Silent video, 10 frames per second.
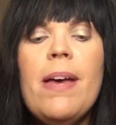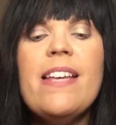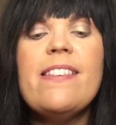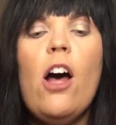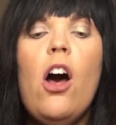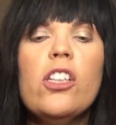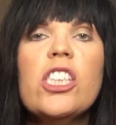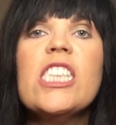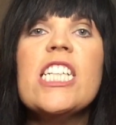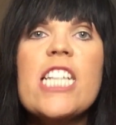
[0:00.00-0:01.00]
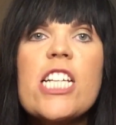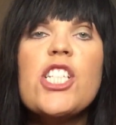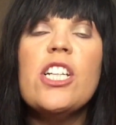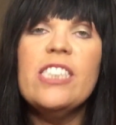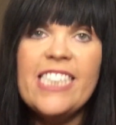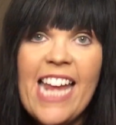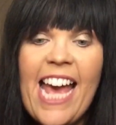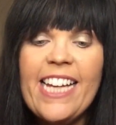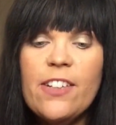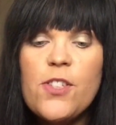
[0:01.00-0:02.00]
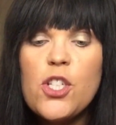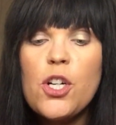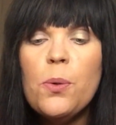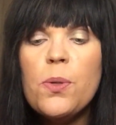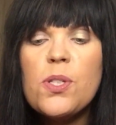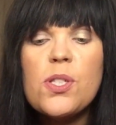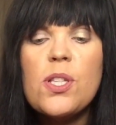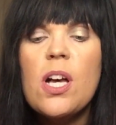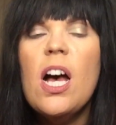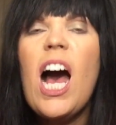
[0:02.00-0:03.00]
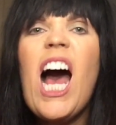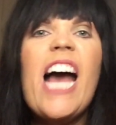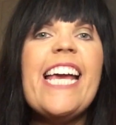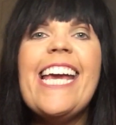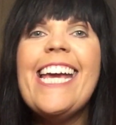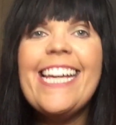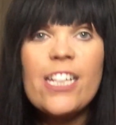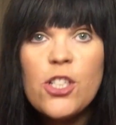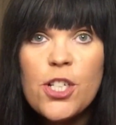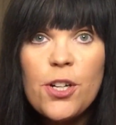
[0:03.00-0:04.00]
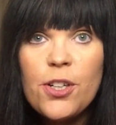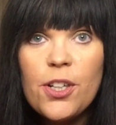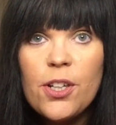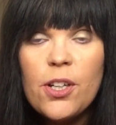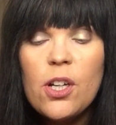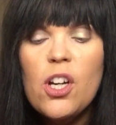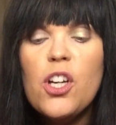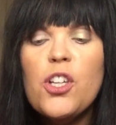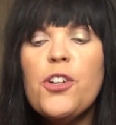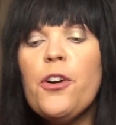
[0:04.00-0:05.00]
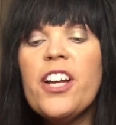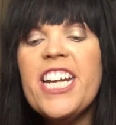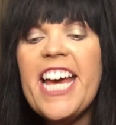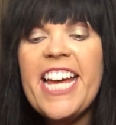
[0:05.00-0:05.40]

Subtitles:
is the unconditional negative strokes. I hate you. You're an